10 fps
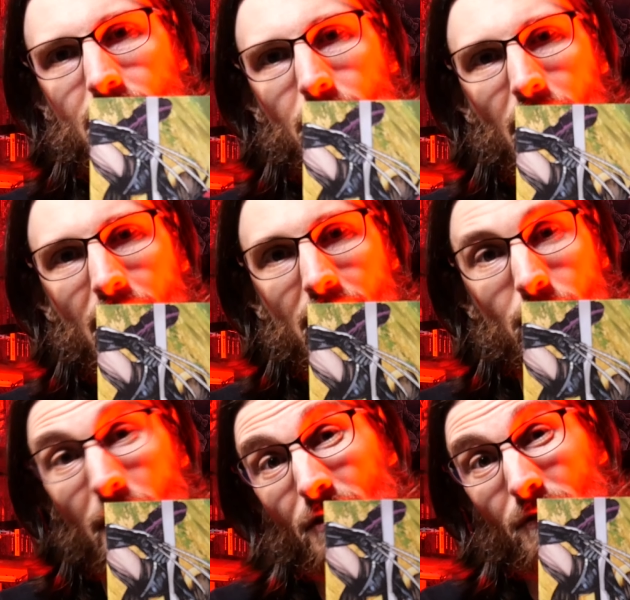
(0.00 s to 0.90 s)
some kind of
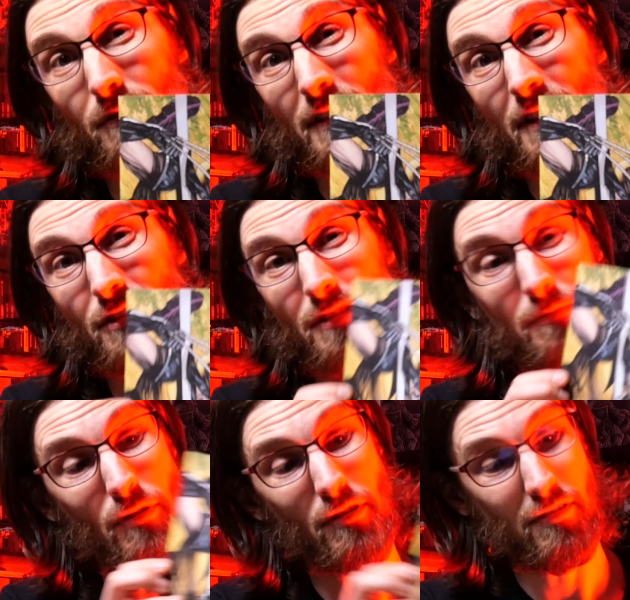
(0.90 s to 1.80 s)
special
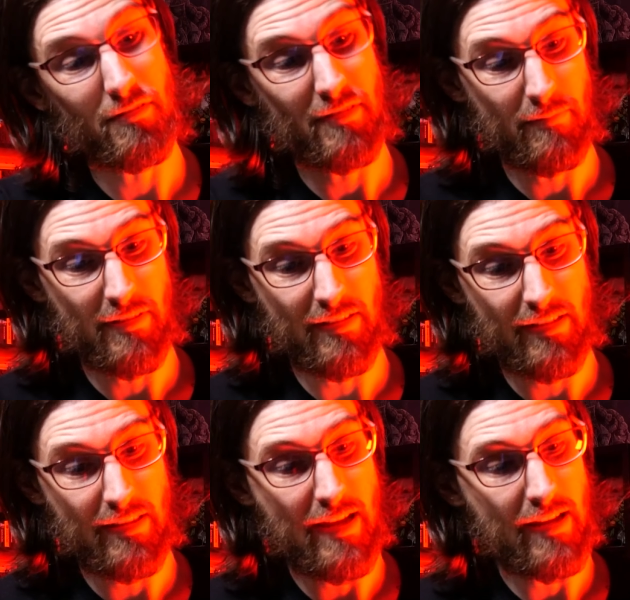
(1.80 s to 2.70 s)
edition book or something
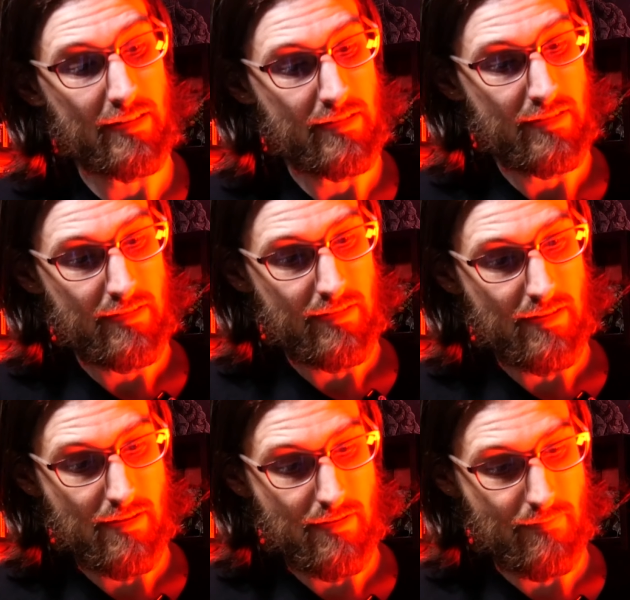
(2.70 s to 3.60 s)
like that.
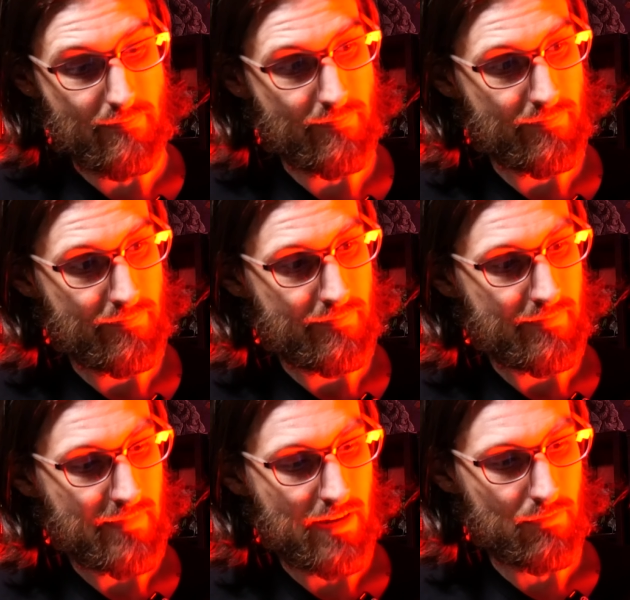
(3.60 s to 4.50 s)

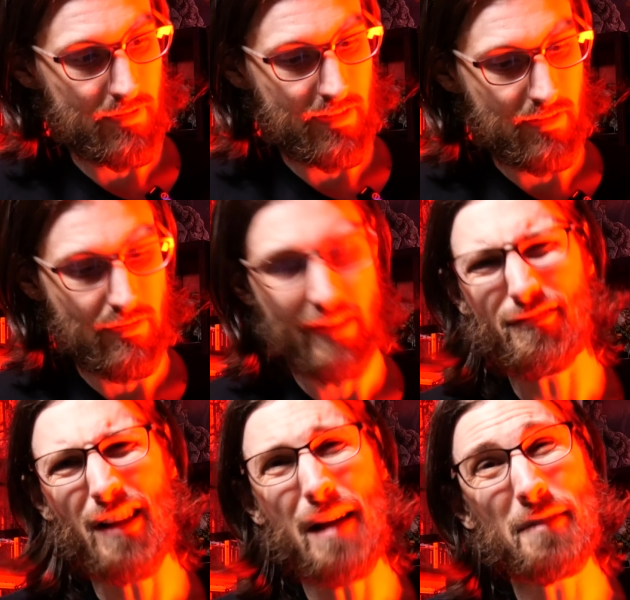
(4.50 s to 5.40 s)
I don't really collect
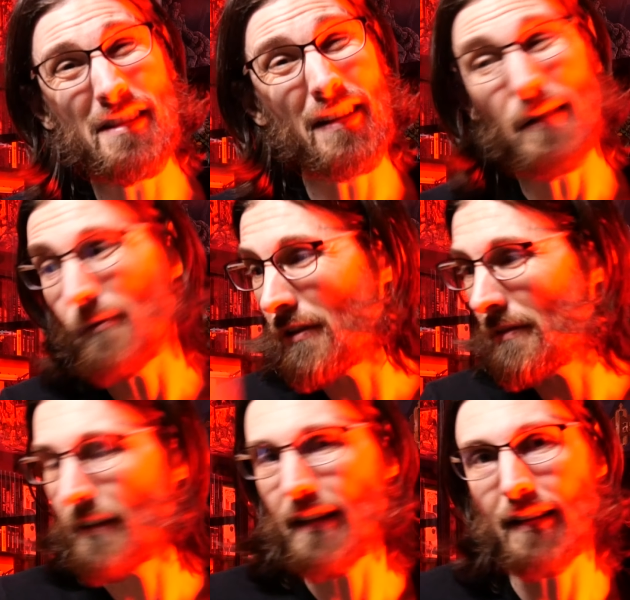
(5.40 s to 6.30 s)
floppies anymore,
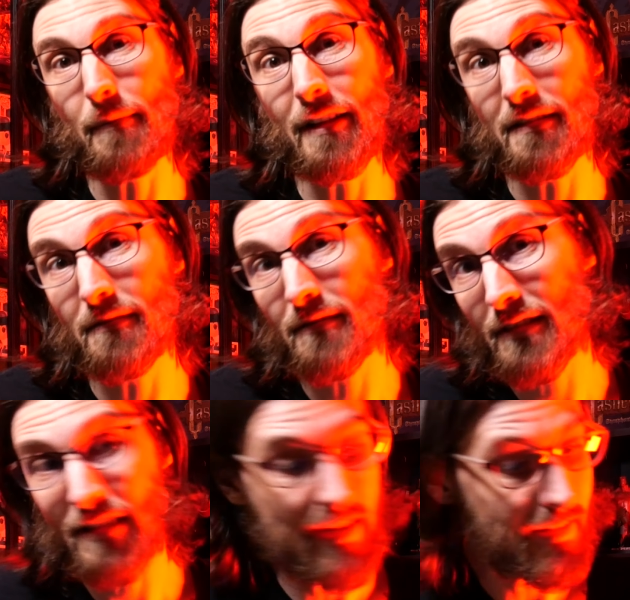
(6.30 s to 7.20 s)
but I mean,
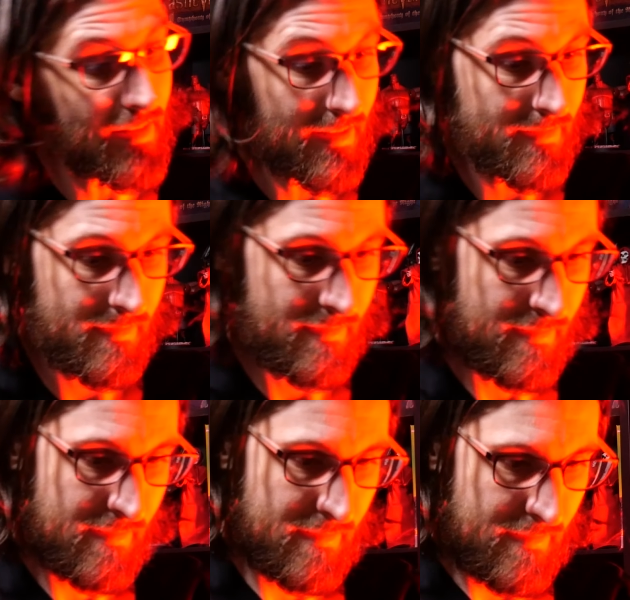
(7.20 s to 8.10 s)
it's kind of nice.
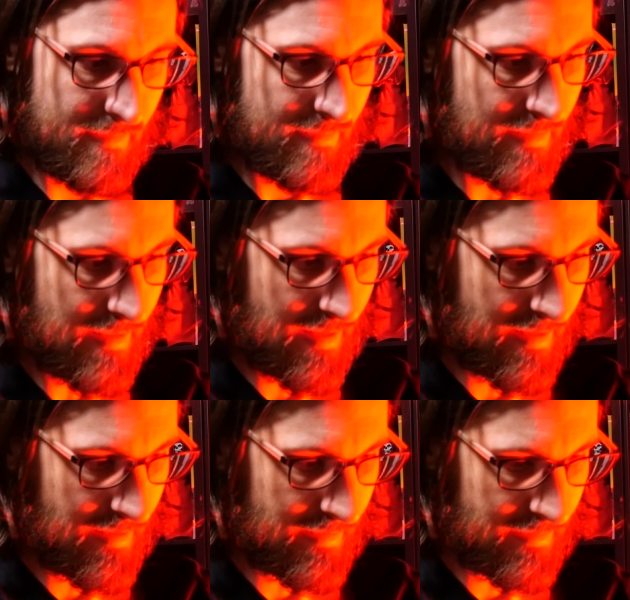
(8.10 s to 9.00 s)

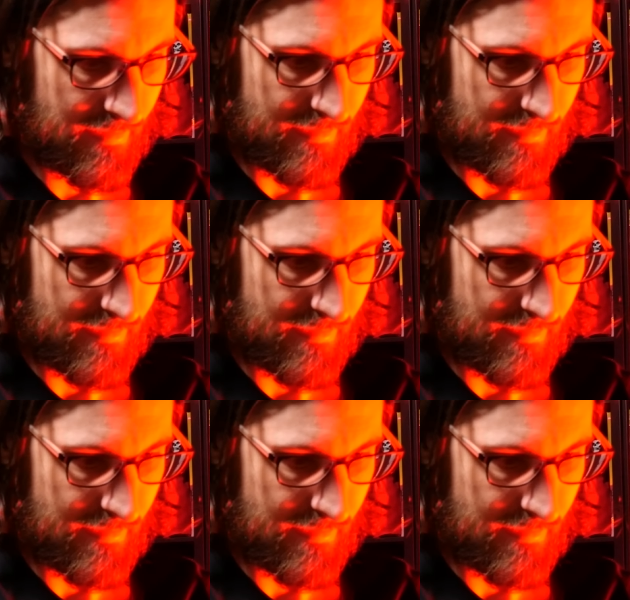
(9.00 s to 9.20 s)
And